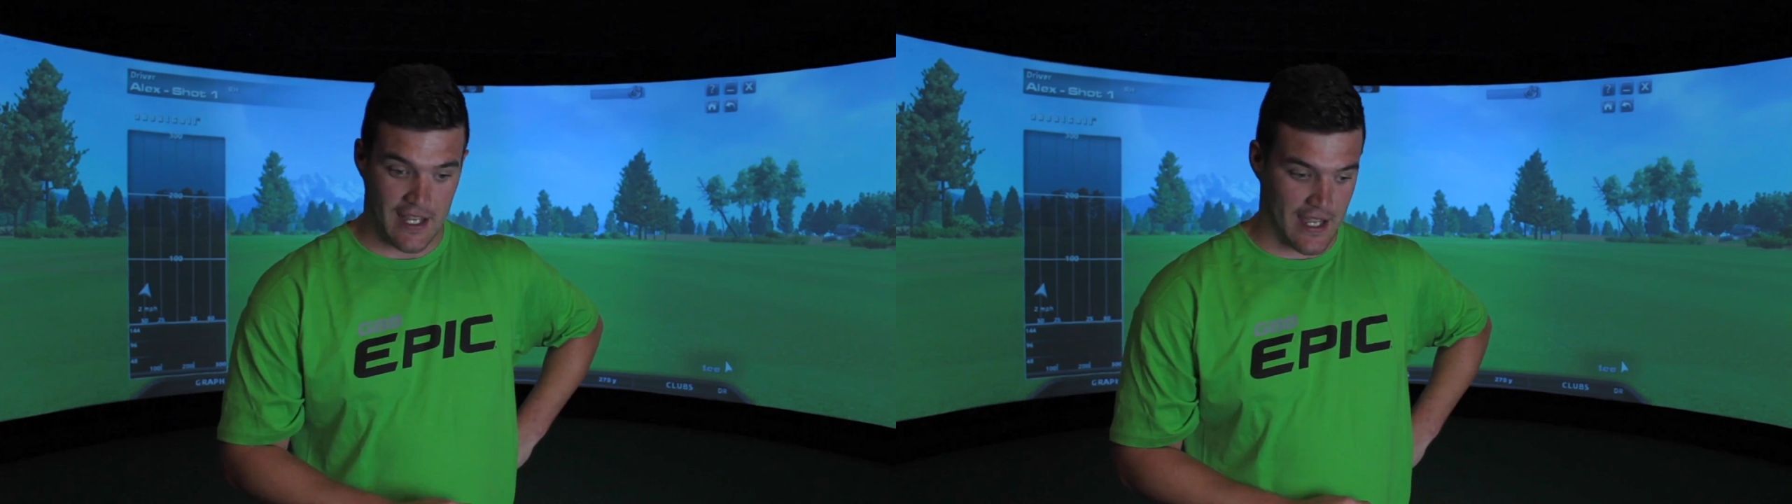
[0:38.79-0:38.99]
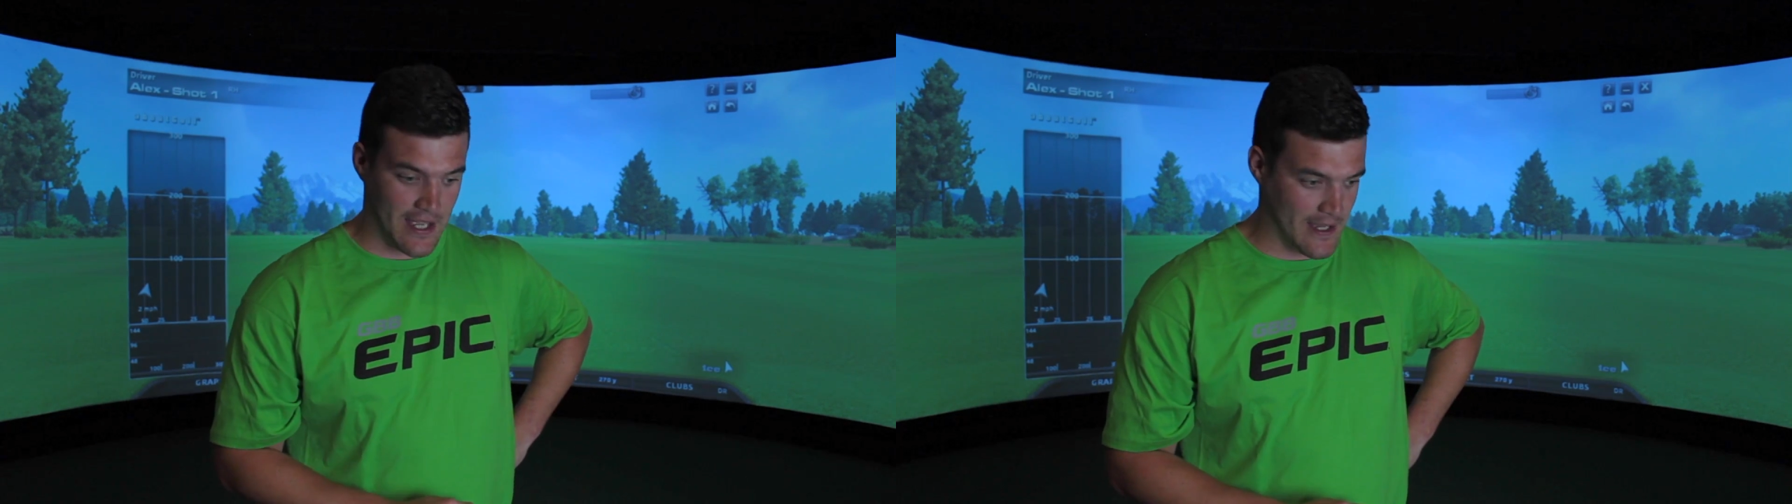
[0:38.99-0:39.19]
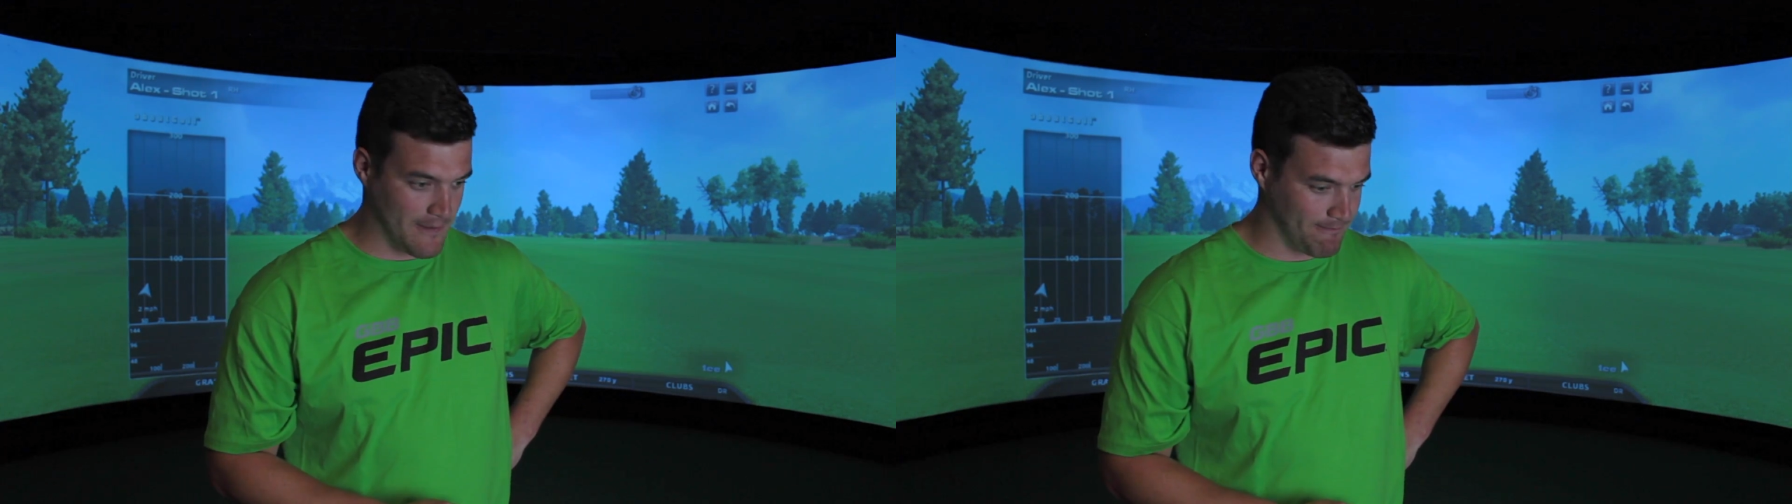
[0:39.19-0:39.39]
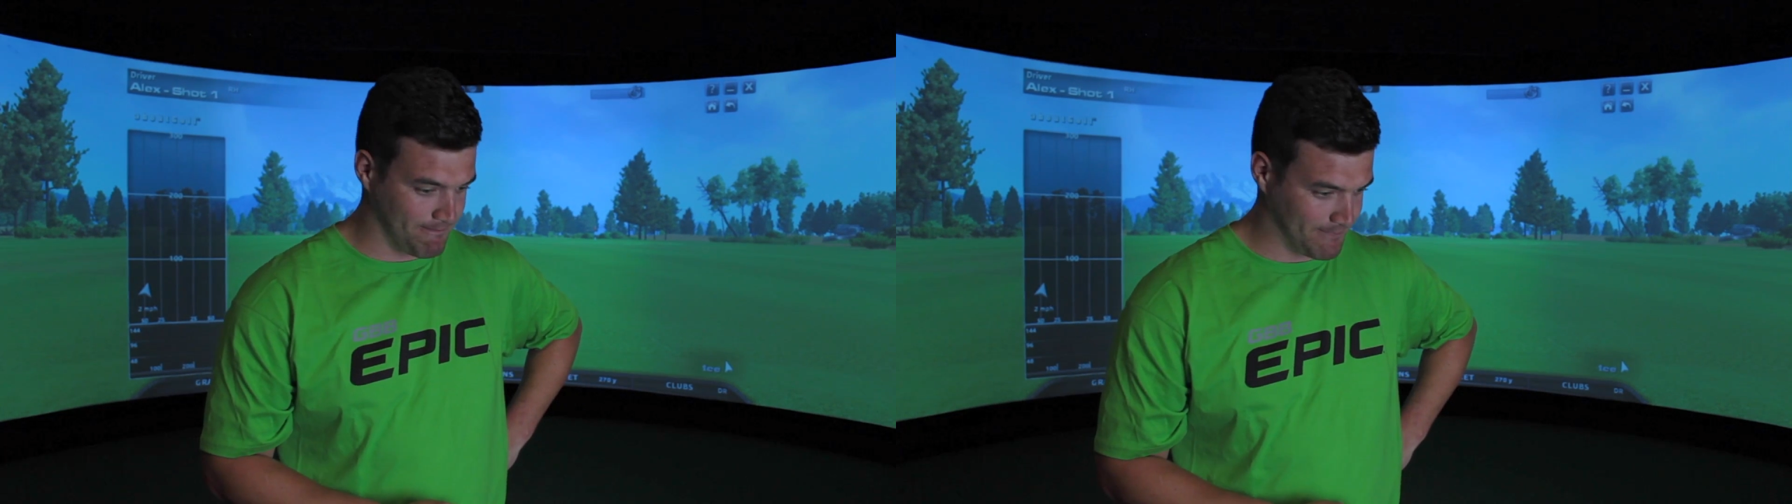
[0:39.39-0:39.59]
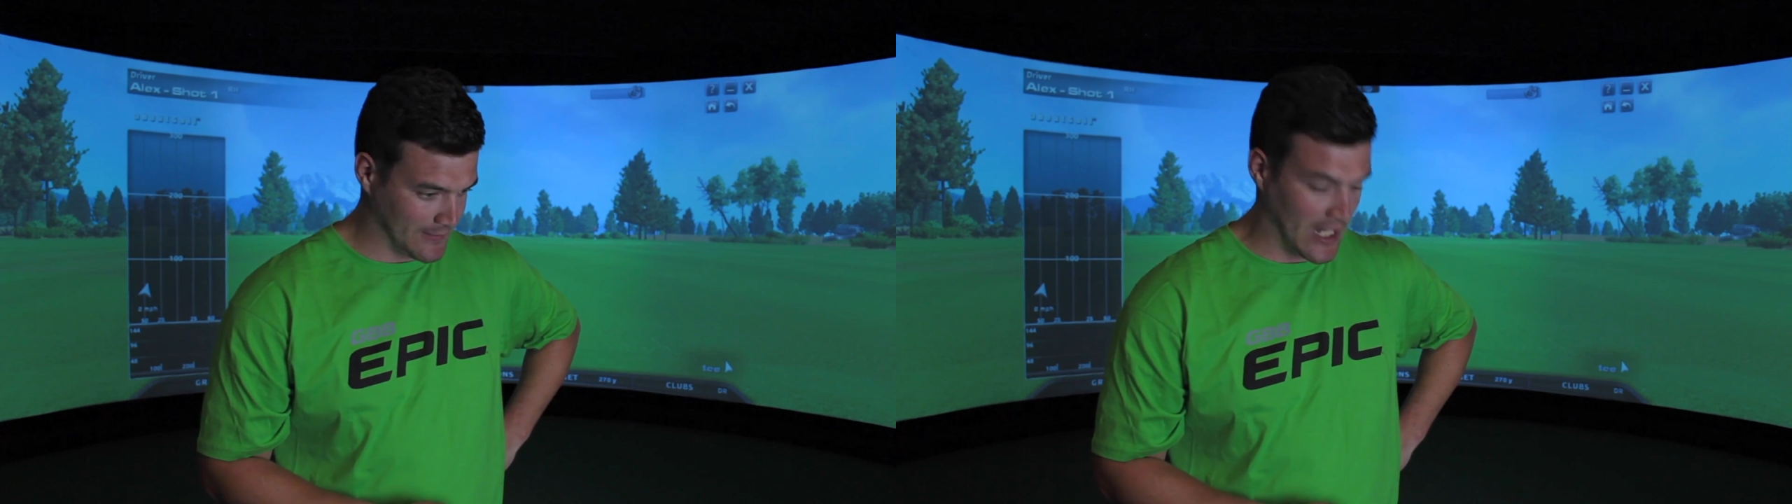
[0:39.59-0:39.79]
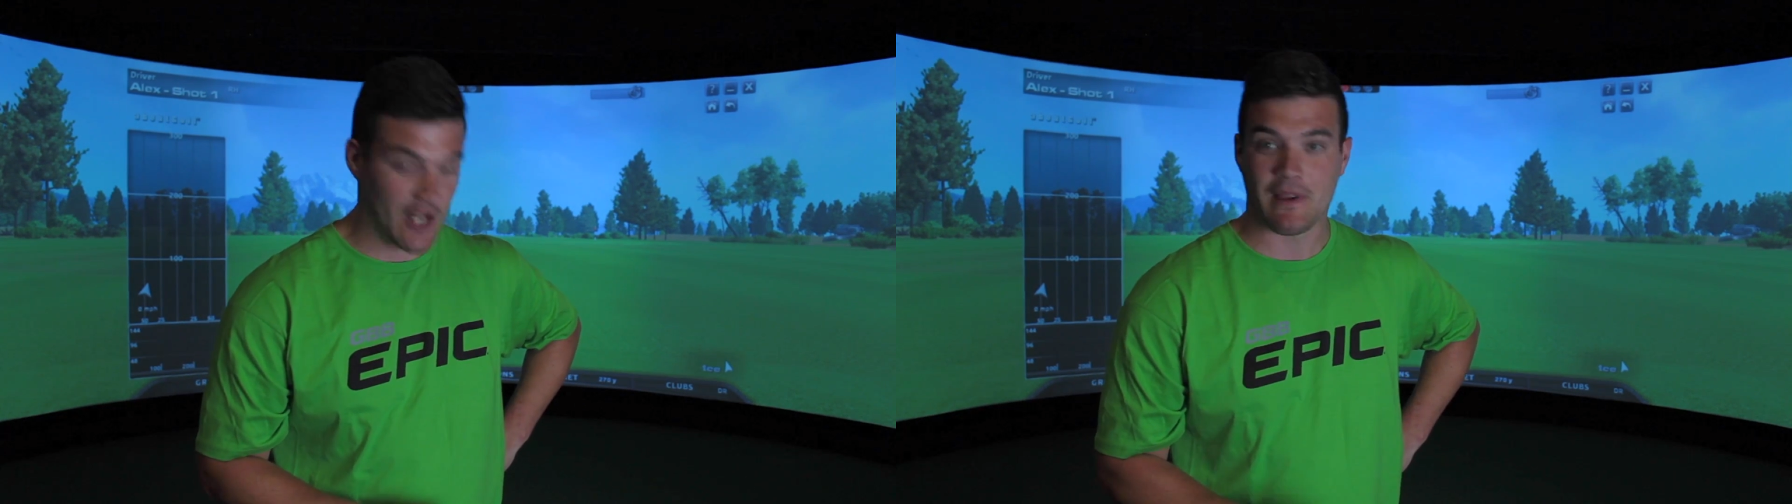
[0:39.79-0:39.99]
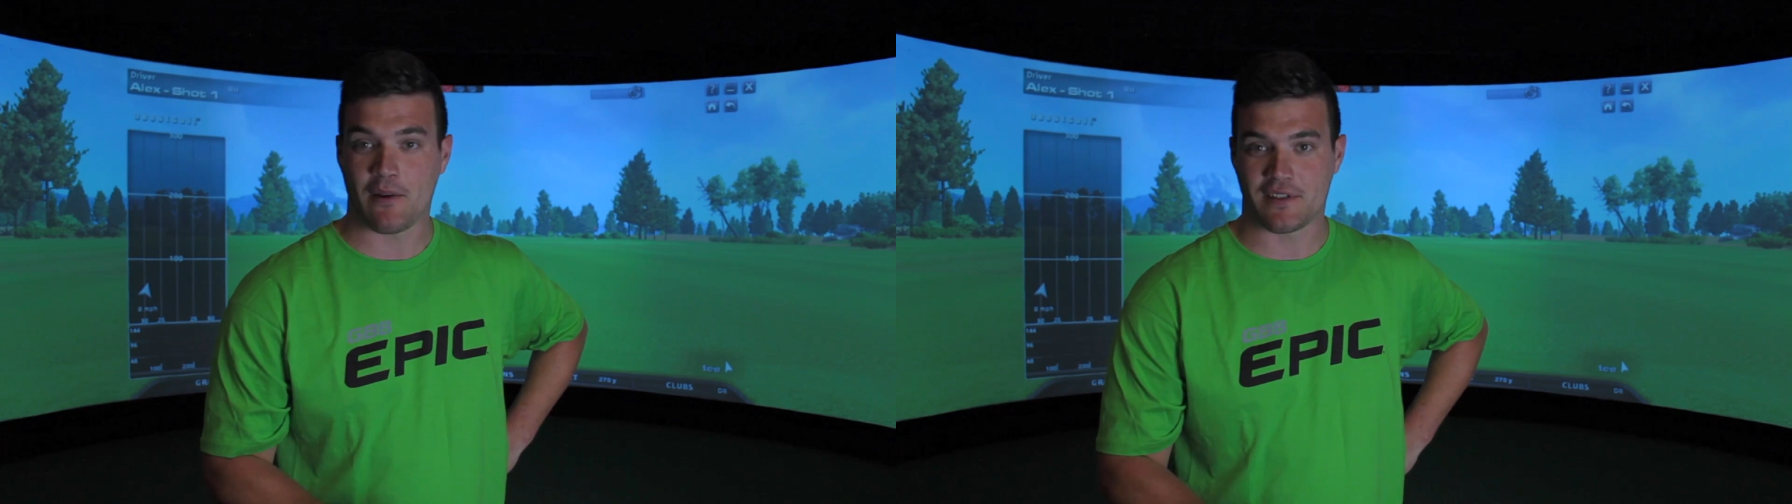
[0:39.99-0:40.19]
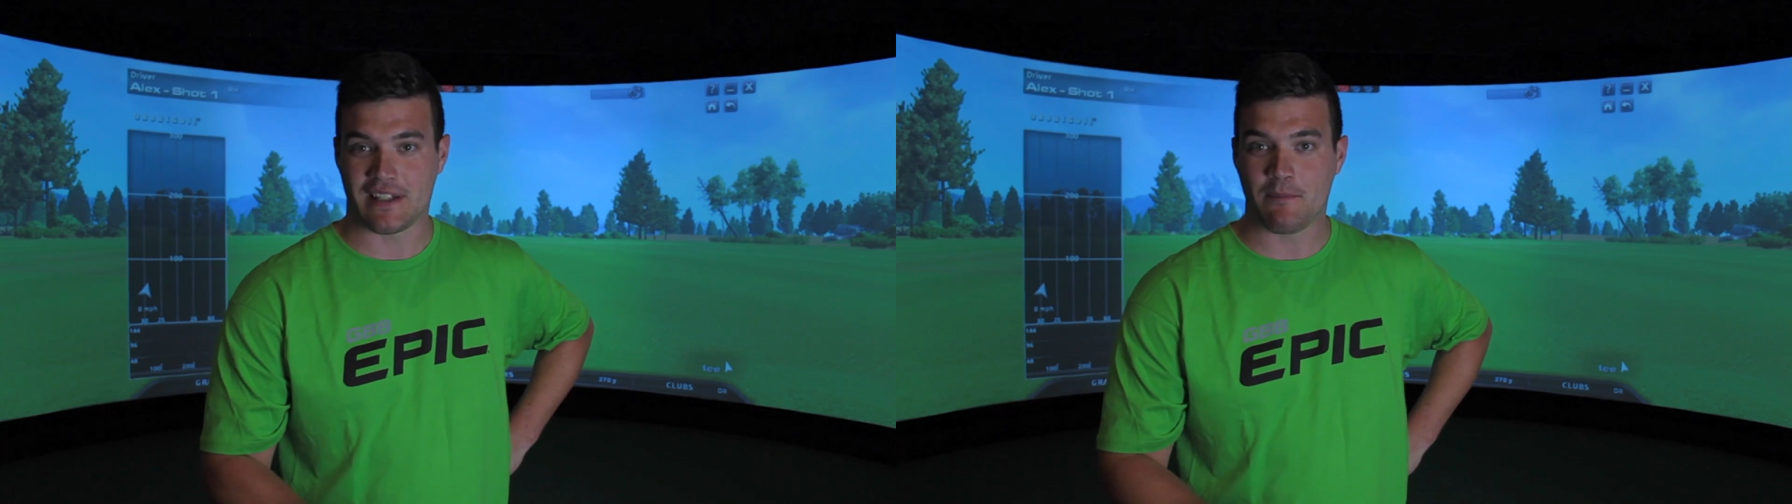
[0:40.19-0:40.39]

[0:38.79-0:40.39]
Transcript: I hope that was the